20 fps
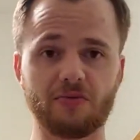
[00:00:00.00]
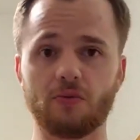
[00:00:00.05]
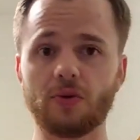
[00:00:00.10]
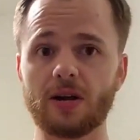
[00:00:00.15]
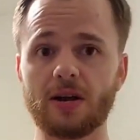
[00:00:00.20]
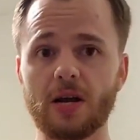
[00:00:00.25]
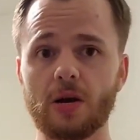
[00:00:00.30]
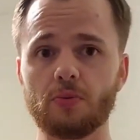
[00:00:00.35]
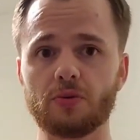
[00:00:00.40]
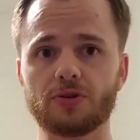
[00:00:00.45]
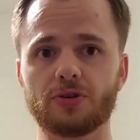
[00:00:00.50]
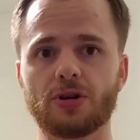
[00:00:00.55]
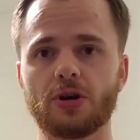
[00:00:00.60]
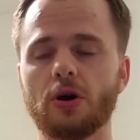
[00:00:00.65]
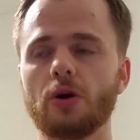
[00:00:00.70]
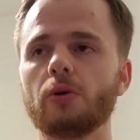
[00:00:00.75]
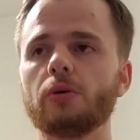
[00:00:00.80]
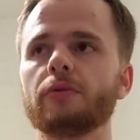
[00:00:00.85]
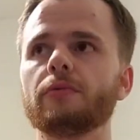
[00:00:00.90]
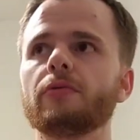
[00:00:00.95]
what I was
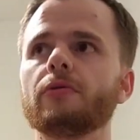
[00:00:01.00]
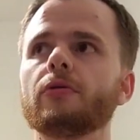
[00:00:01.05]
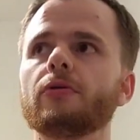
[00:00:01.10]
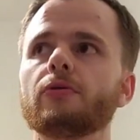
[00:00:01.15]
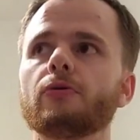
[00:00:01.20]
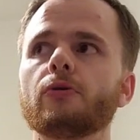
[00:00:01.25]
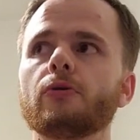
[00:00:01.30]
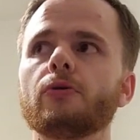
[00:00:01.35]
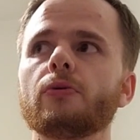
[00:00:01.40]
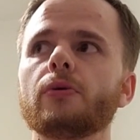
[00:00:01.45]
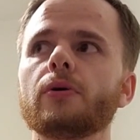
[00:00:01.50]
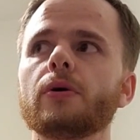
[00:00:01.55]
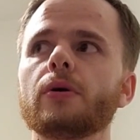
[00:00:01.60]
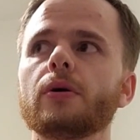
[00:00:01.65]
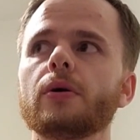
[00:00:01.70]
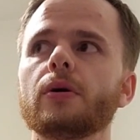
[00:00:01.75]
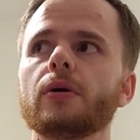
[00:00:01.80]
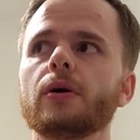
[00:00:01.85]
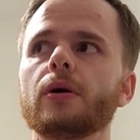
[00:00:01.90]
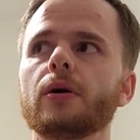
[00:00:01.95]
going through.
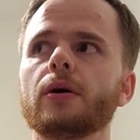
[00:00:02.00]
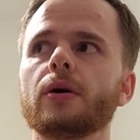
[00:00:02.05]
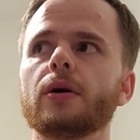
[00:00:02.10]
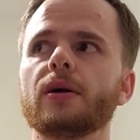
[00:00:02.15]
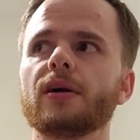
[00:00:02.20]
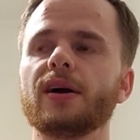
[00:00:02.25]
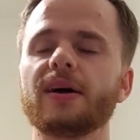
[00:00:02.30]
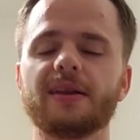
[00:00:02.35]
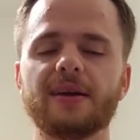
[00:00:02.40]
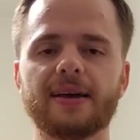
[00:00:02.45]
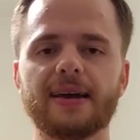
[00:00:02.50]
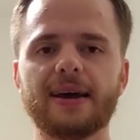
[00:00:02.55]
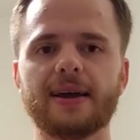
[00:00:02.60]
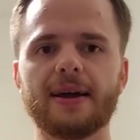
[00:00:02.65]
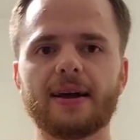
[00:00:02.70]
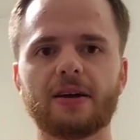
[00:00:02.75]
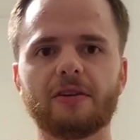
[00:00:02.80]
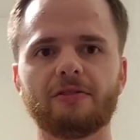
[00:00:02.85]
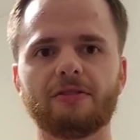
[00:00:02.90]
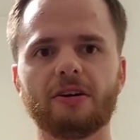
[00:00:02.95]
And again,
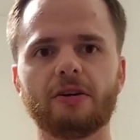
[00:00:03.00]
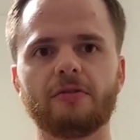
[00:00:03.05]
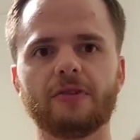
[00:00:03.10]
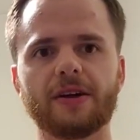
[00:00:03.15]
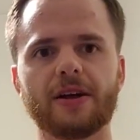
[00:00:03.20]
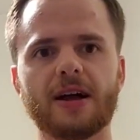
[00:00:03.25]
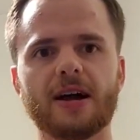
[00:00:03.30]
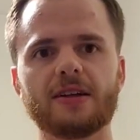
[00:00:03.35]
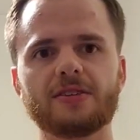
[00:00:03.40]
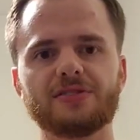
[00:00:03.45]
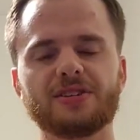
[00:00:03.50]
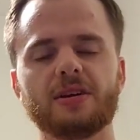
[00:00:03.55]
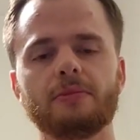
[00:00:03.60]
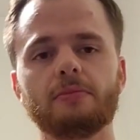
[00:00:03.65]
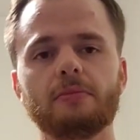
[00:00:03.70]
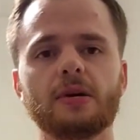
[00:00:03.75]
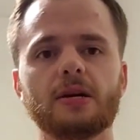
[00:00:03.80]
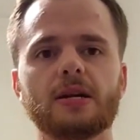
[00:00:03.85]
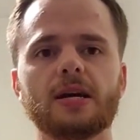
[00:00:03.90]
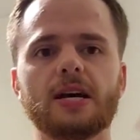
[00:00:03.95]
I could tell that God
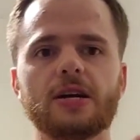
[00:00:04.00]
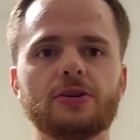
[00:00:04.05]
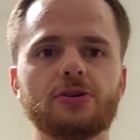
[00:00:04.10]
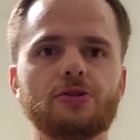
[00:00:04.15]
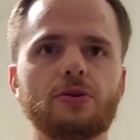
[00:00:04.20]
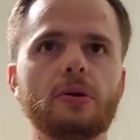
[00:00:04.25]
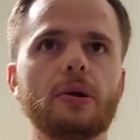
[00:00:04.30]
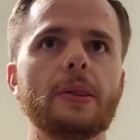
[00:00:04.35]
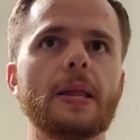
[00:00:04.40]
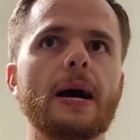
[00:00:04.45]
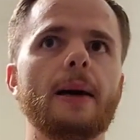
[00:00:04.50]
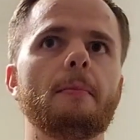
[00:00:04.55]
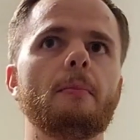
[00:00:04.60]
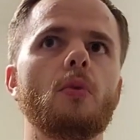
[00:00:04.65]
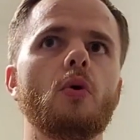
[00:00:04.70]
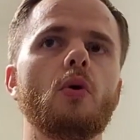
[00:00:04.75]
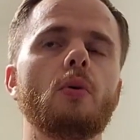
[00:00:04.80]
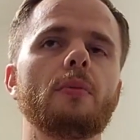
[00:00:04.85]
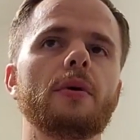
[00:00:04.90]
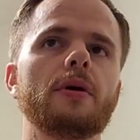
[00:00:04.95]
sent me an angel in that
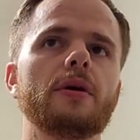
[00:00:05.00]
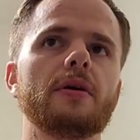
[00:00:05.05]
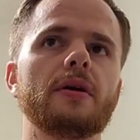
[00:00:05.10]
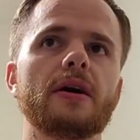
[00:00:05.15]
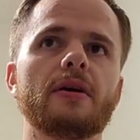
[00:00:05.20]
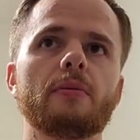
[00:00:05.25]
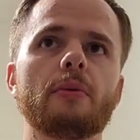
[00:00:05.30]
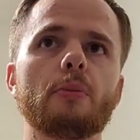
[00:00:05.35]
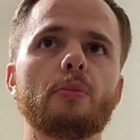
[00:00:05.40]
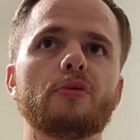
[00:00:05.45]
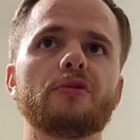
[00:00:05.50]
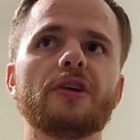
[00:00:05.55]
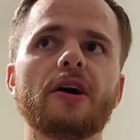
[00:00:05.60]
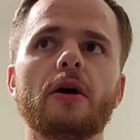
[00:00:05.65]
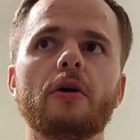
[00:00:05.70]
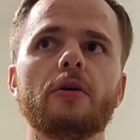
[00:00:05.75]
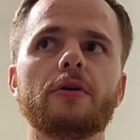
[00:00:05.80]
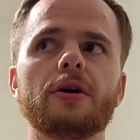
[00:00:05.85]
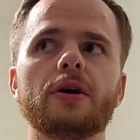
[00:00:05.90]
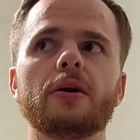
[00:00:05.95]
moment. And I remember
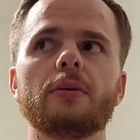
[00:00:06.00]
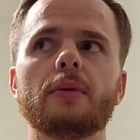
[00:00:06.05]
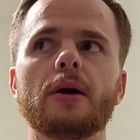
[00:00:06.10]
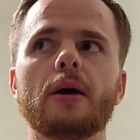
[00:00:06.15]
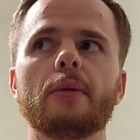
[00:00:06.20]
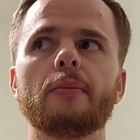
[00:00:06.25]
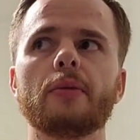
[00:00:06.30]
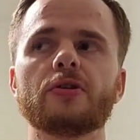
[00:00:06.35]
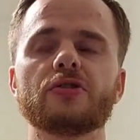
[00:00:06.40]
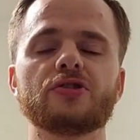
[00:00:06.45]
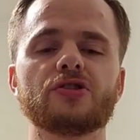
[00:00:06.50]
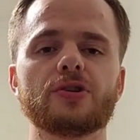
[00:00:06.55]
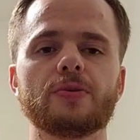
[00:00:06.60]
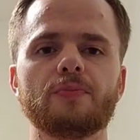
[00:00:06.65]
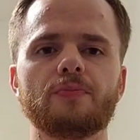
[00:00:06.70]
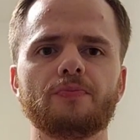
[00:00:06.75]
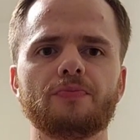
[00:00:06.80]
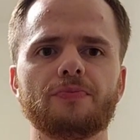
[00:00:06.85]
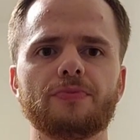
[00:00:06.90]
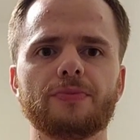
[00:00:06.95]
telling him how much,
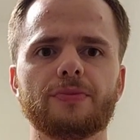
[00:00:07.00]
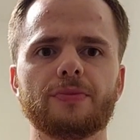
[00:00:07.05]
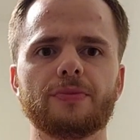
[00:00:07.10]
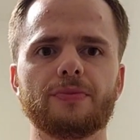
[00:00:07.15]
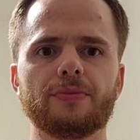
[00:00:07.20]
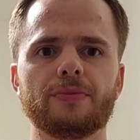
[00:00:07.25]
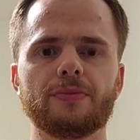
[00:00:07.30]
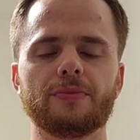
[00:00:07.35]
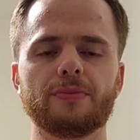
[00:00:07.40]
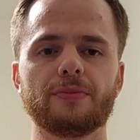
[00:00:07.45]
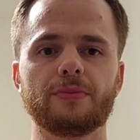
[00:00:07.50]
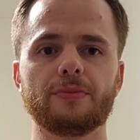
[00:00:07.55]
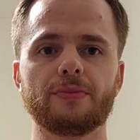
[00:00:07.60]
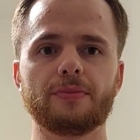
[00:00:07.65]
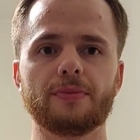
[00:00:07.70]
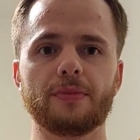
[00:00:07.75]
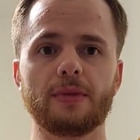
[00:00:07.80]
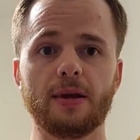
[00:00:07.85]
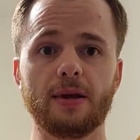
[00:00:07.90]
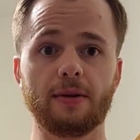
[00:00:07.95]

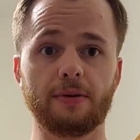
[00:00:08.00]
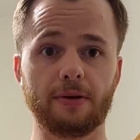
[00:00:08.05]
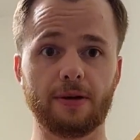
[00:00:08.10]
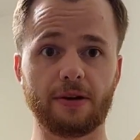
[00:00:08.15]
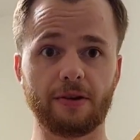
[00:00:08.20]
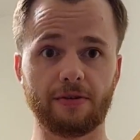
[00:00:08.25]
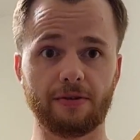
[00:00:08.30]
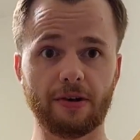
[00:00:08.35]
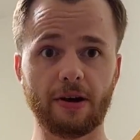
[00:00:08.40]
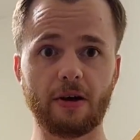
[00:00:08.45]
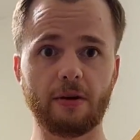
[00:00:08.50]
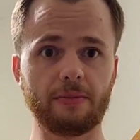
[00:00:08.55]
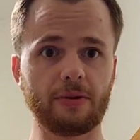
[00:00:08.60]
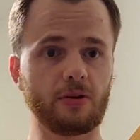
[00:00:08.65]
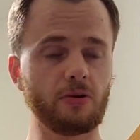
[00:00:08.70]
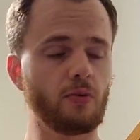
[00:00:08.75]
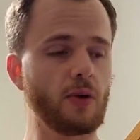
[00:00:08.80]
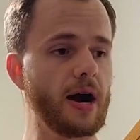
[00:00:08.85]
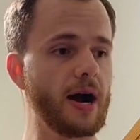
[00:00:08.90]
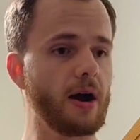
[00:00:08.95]
and he could tell me,
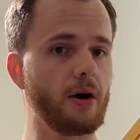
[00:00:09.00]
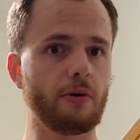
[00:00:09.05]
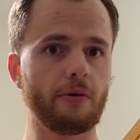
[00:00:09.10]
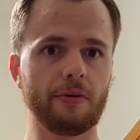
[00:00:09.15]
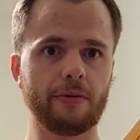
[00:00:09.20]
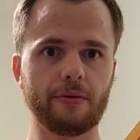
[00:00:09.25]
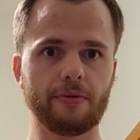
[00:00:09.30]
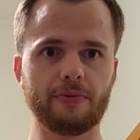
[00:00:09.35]
wow,